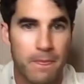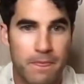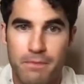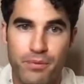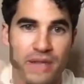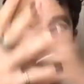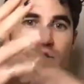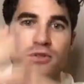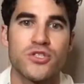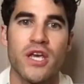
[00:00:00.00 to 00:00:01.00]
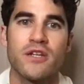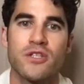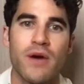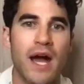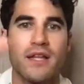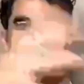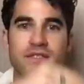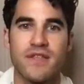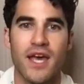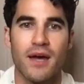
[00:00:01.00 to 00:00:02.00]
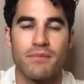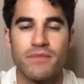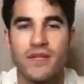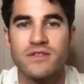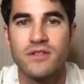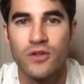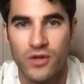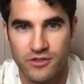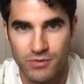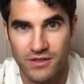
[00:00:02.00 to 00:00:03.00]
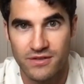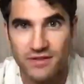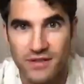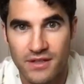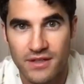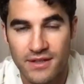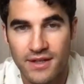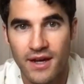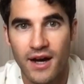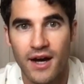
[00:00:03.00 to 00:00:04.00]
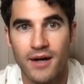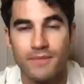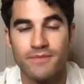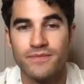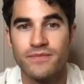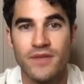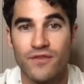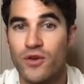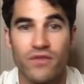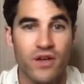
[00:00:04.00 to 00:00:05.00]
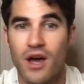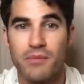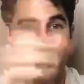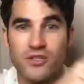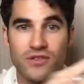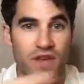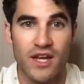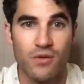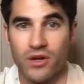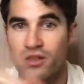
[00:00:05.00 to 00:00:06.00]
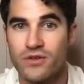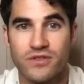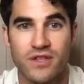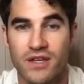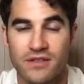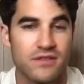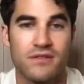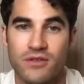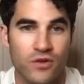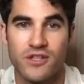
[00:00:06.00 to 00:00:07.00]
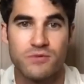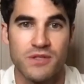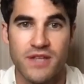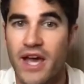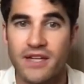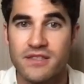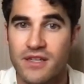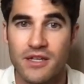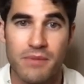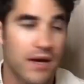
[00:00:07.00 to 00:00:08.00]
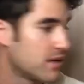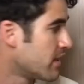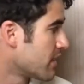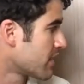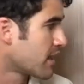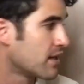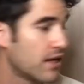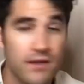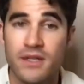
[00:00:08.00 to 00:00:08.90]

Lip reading: presto changeo alakazam, instant Christmas. If you have a combination of any one of those things, Christmas. I could sing about, like, I don't know,